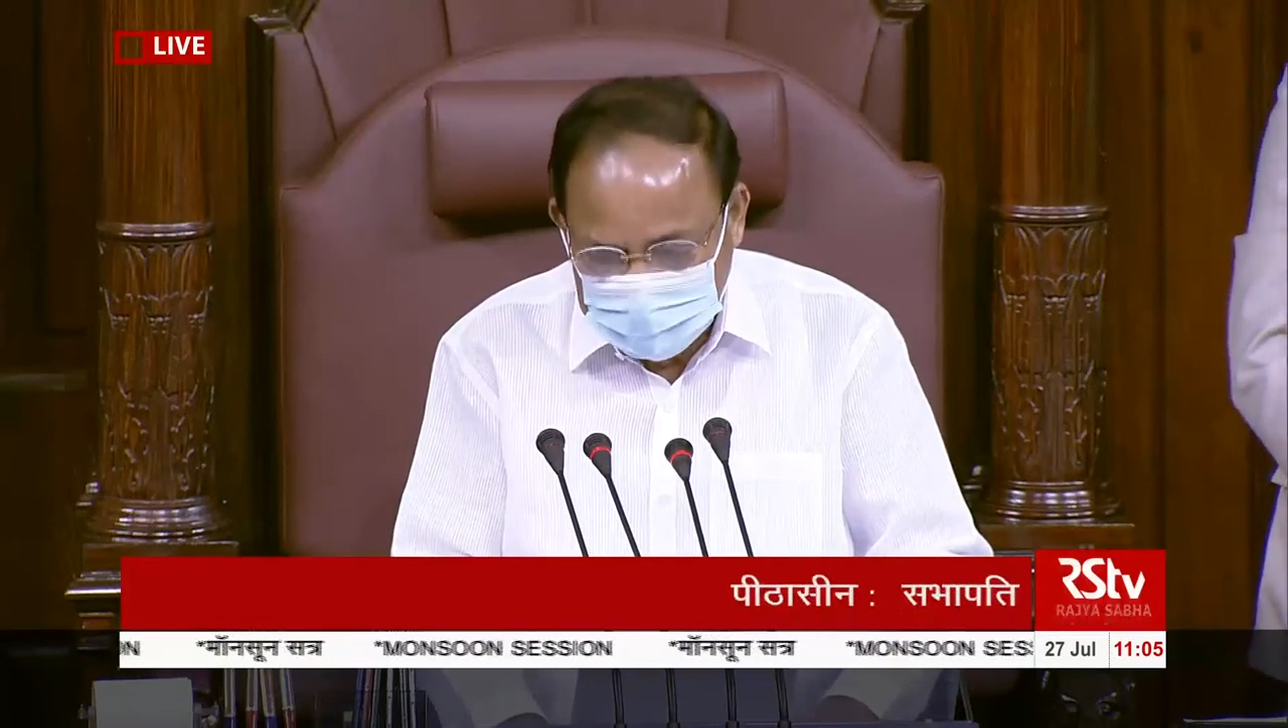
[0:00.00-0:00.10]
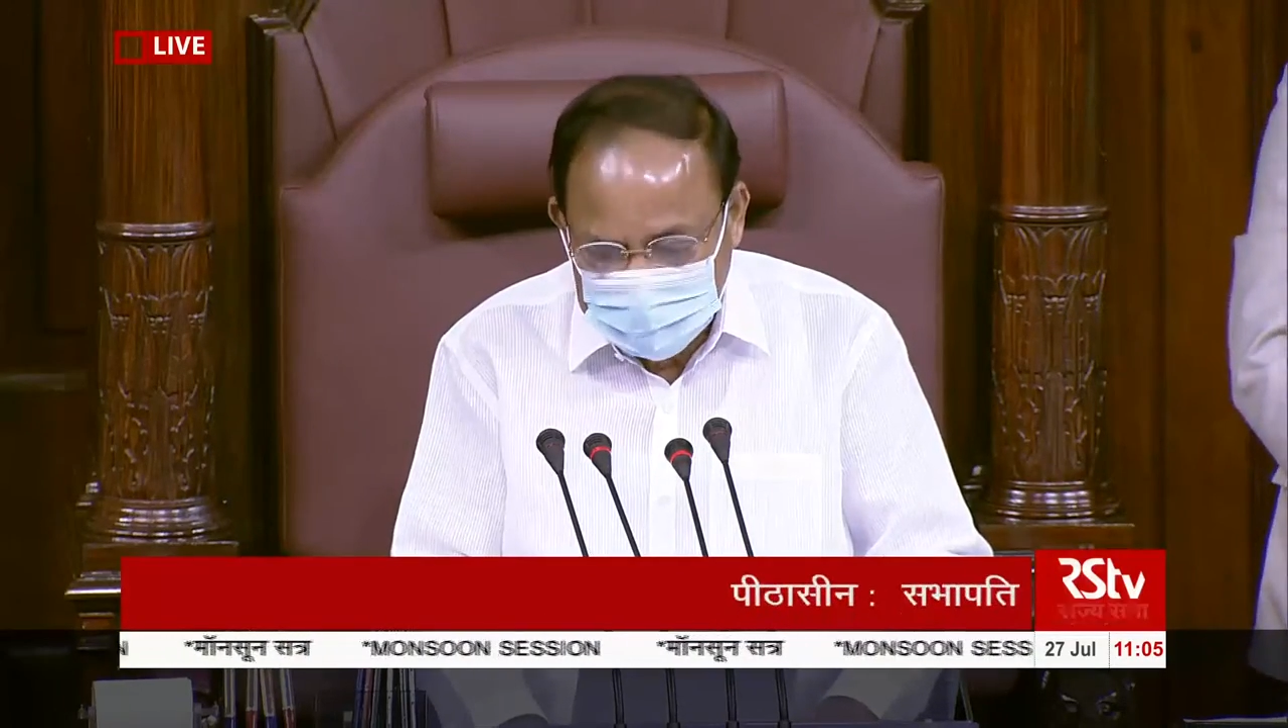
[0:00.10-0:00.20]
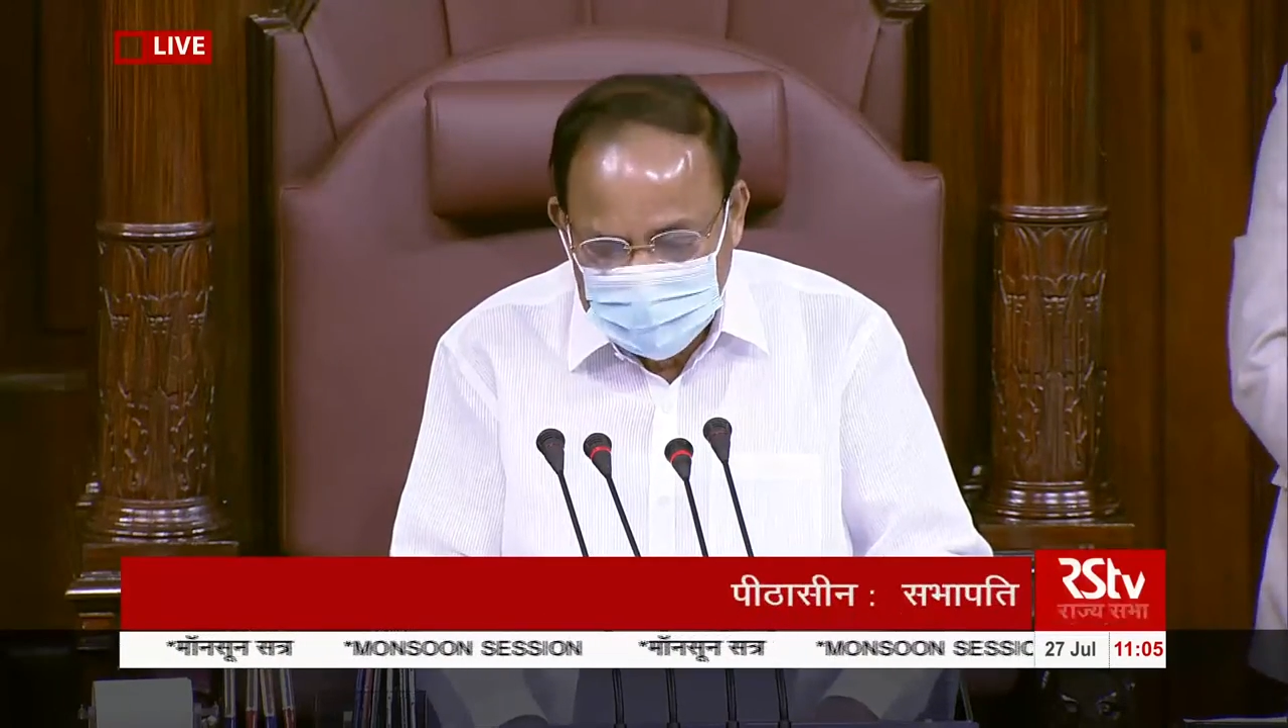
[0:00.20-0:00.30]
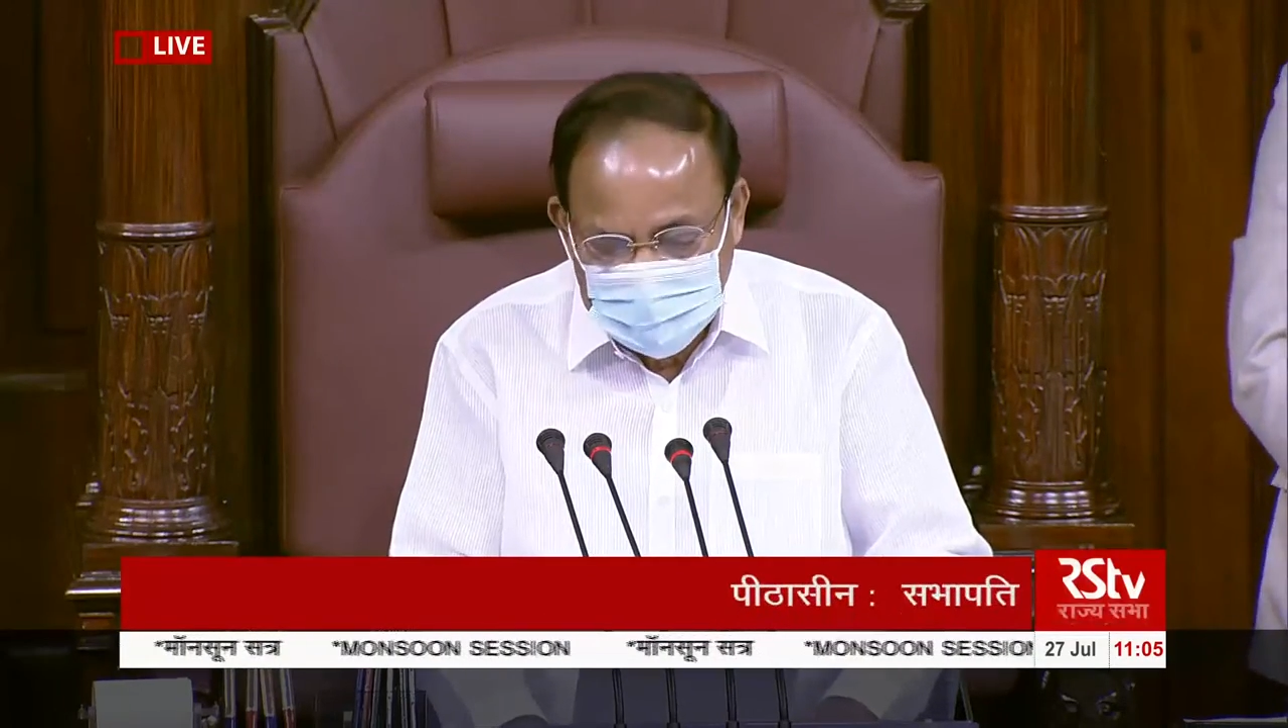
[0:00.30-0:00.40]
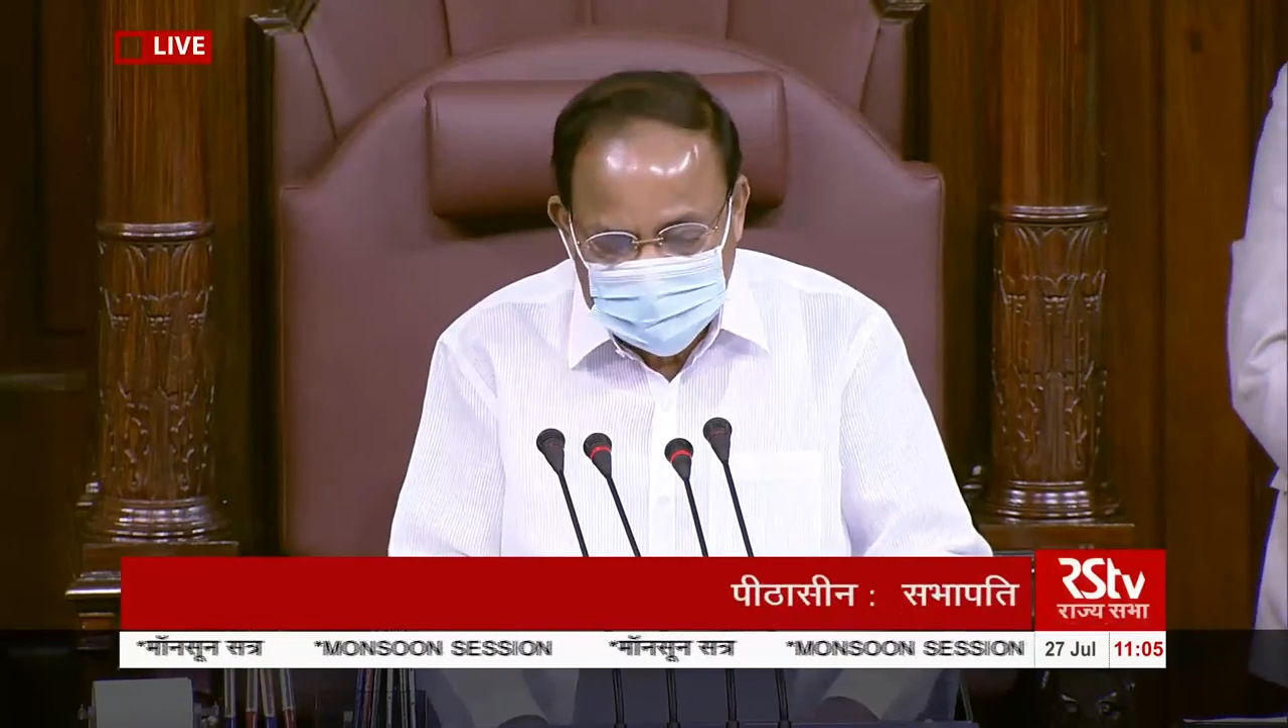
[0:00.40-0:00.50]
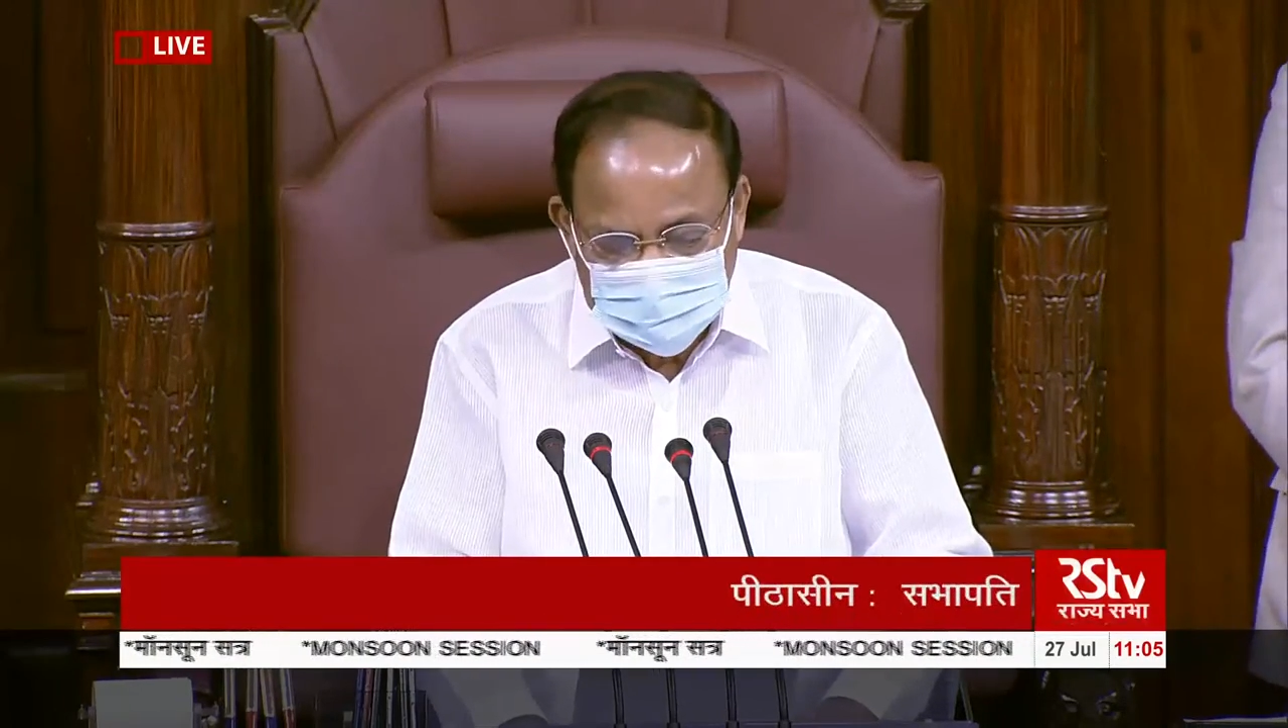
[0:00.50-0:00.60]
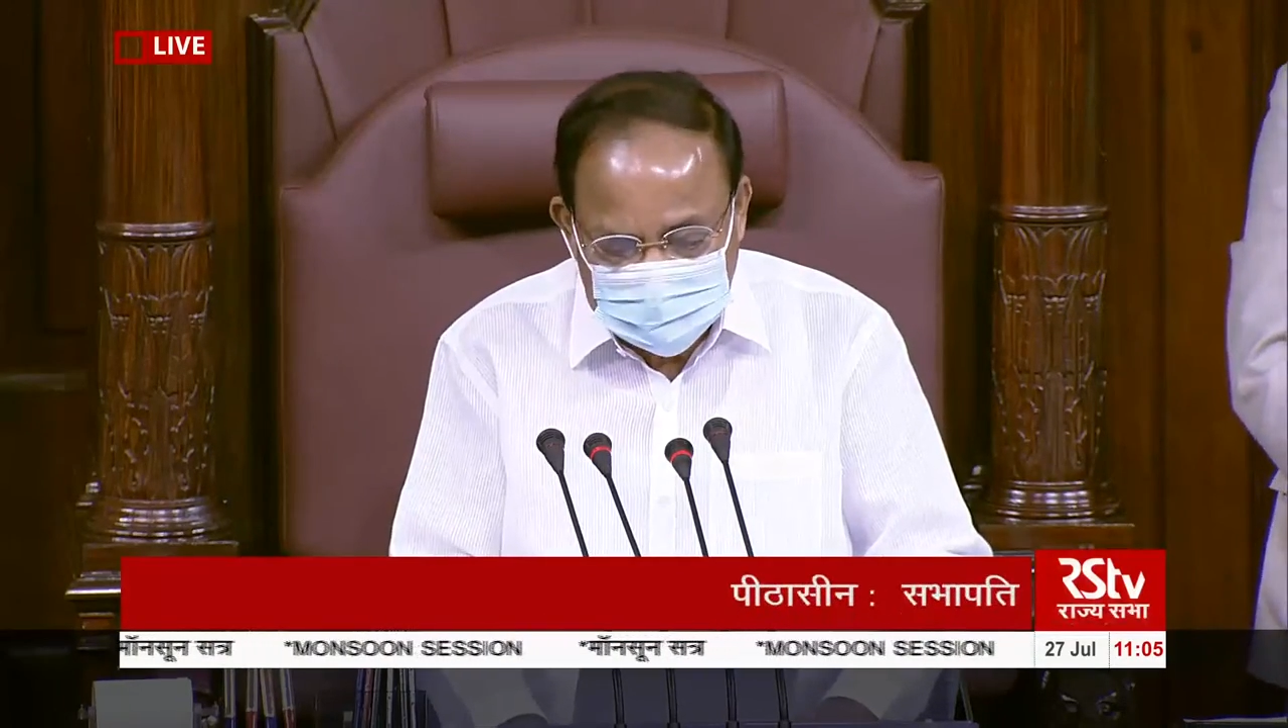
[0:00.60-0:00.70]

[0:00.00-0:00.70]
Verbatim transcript: temple,